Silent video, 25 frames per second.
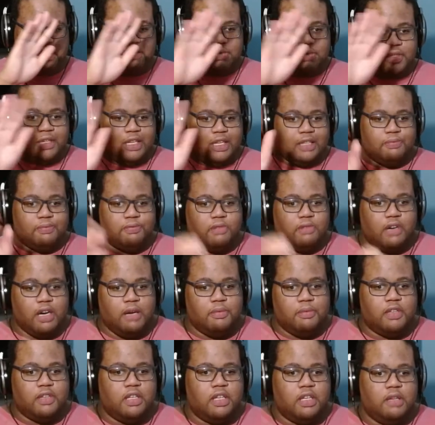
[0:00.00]
but that's
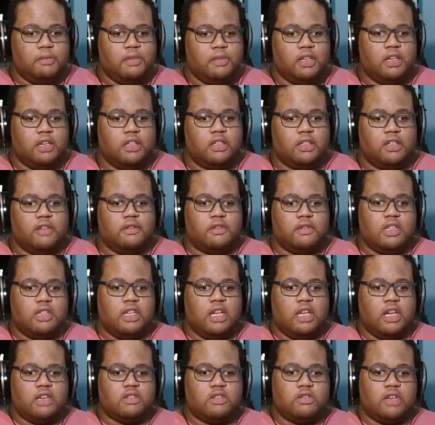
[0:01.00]
probably because of
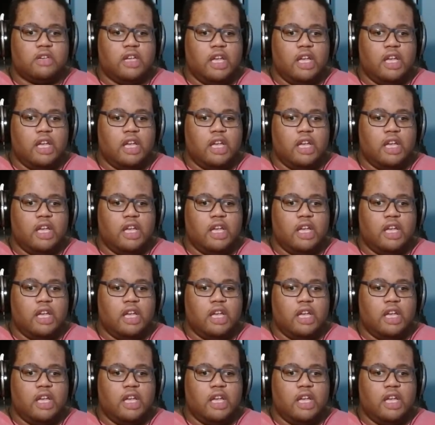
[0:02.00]
the actual